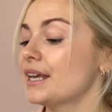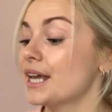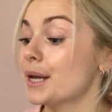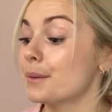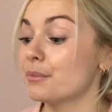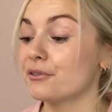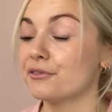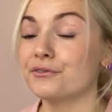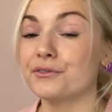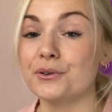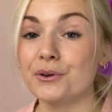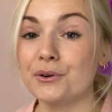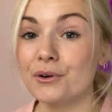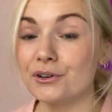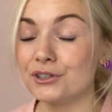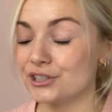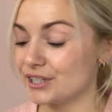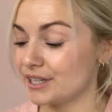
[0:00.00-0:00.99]

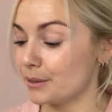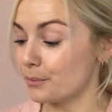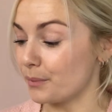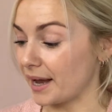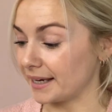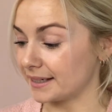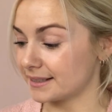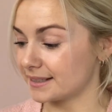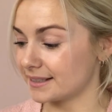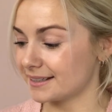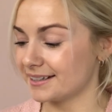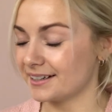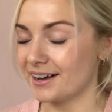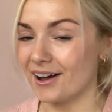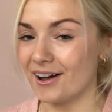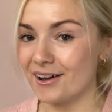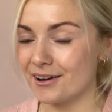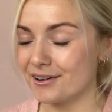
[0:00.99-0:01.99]
Before she went,
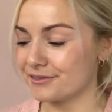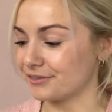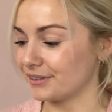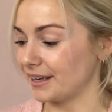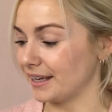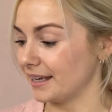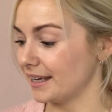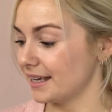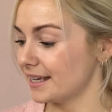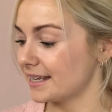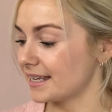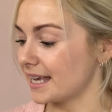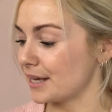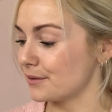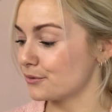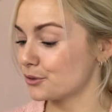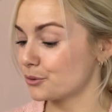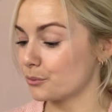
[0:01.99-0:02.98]
Harvey
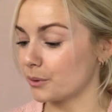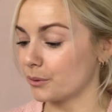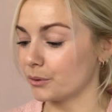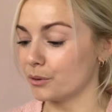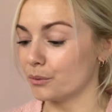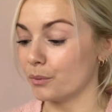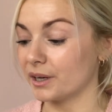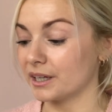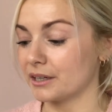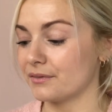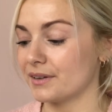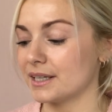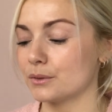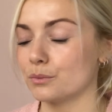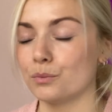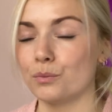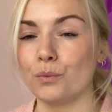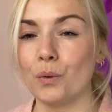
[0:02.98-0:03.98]
gave Squirrel one of
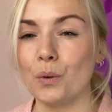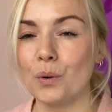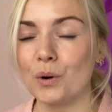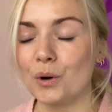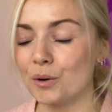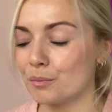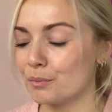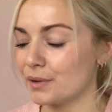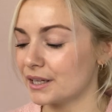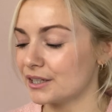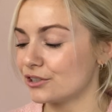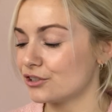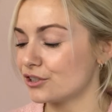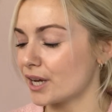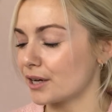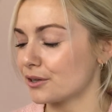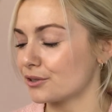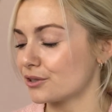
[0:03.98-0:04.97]
his warm,
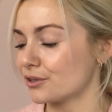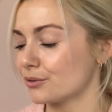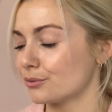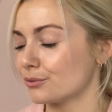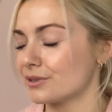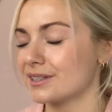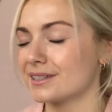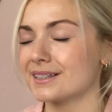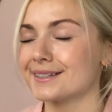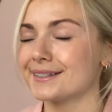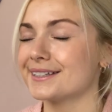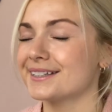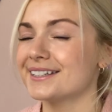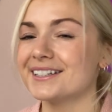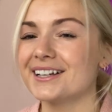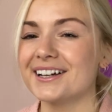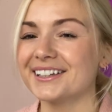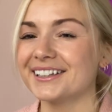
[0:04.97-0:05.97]
gentle,
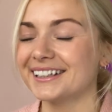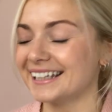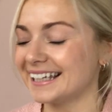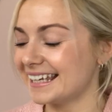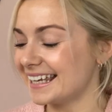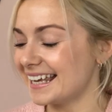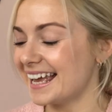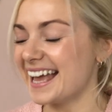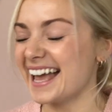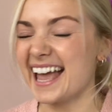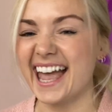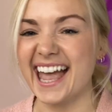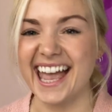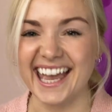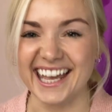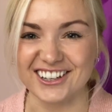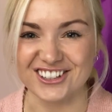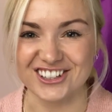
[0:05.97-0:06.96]
snuggly hedge